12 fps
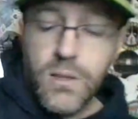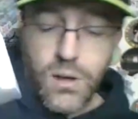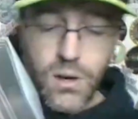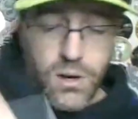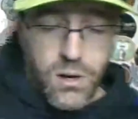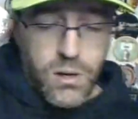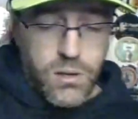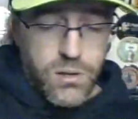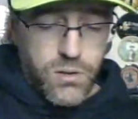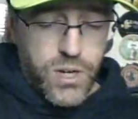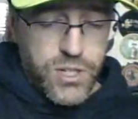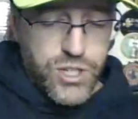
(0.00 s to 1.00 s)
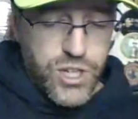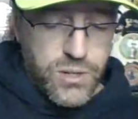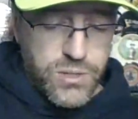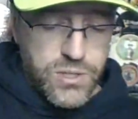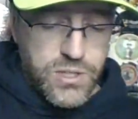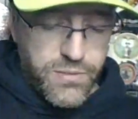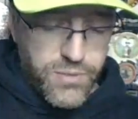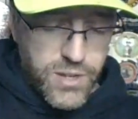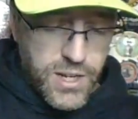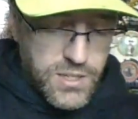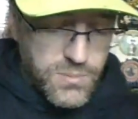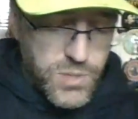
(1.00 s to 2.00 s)
All great channels. Definitely got
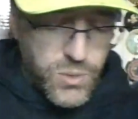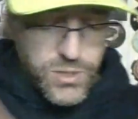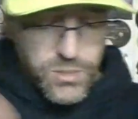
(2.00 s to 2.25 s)
some new ones.